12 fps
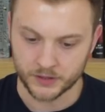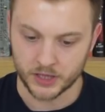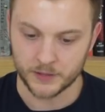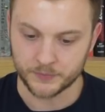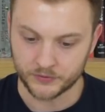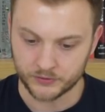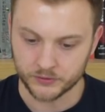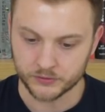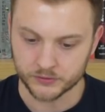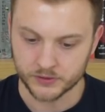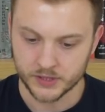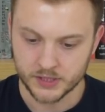the club
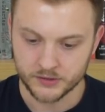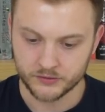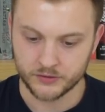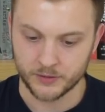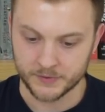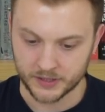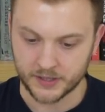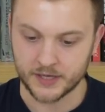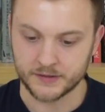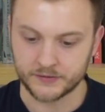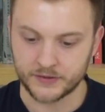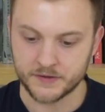stalled. Dominic
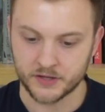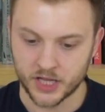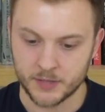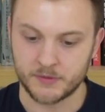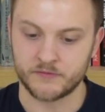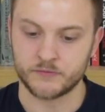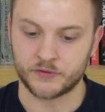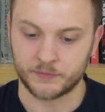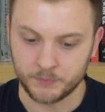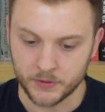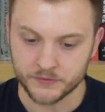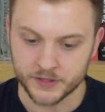King saying the club haven't
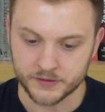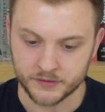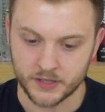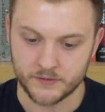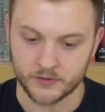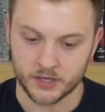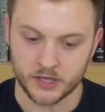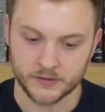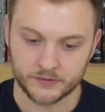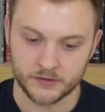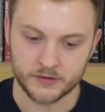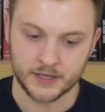responded in
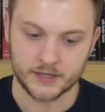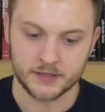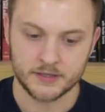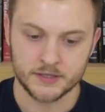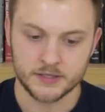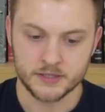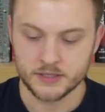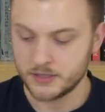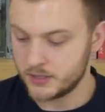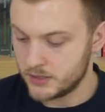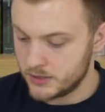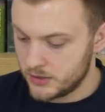regards to that.
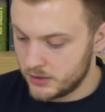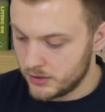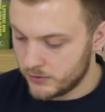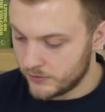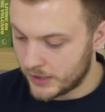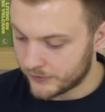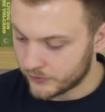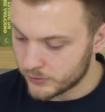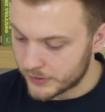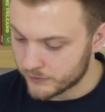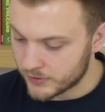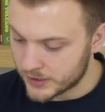That's all
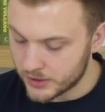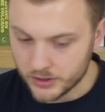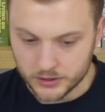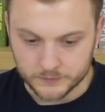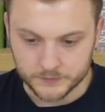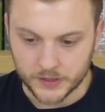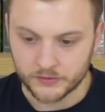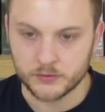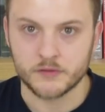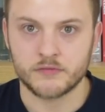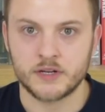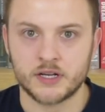we've really got.
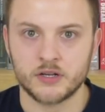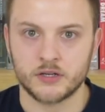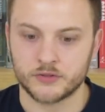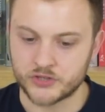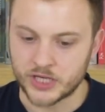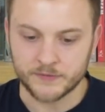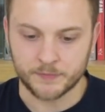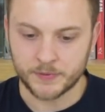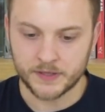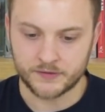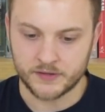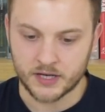James
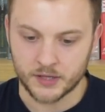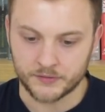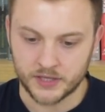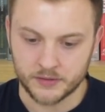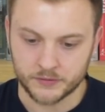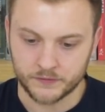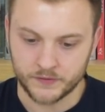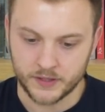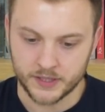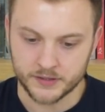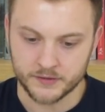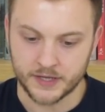Pearce of the Echo said it was
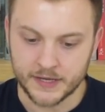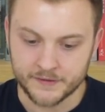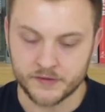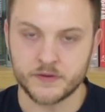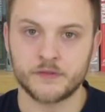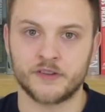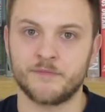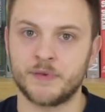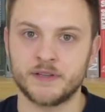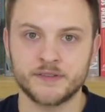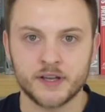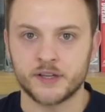fine. The interviews have
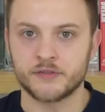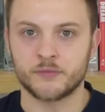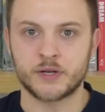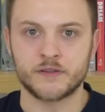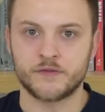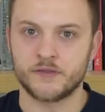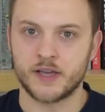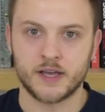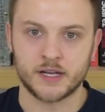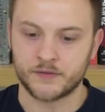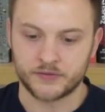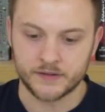been done with
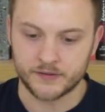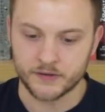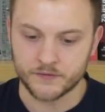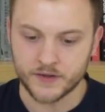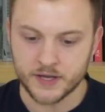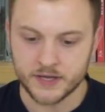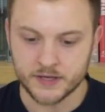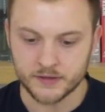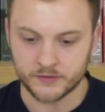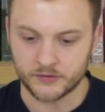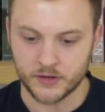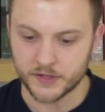LFC TV,
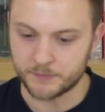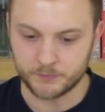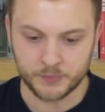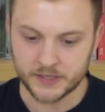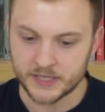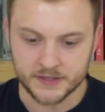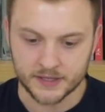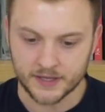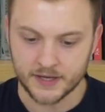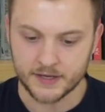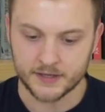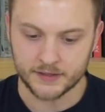so he's been in the
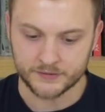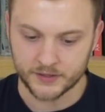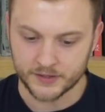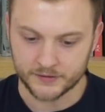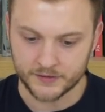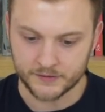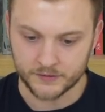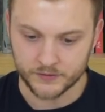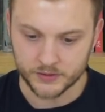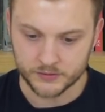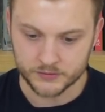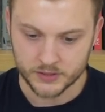kit, he's done his
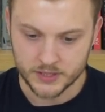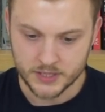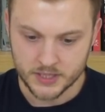interviews.